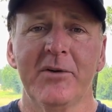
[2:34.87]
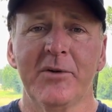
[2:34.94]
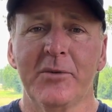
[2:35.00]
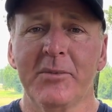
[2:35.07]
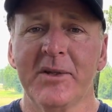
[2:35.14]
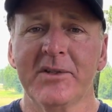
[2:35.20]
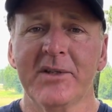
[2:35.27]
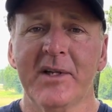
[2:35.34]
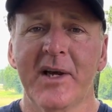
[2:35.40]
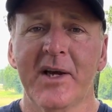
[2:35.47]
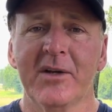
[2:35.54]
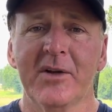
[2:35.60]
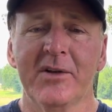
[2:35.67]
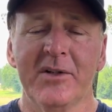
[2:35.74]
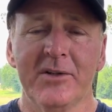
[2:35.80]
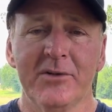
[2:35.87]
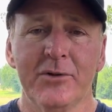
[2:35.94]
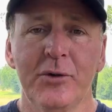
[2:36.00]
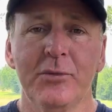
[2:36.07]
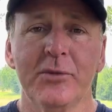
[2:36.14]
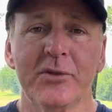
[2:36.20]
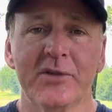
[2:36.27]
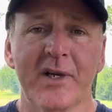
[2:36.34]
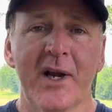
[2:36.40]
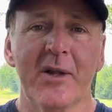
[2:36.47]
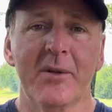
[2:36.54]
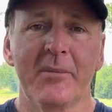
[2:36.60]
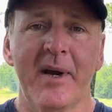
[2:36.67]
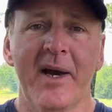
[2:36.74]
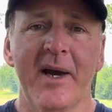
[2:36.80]
they're missing out on these super
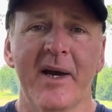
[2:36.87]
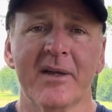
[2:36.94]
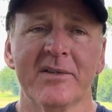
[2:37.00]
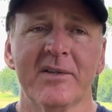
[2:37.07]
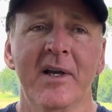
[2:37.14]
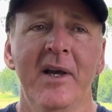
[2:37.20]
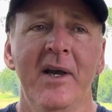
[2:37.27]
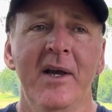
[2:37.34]
shallow bass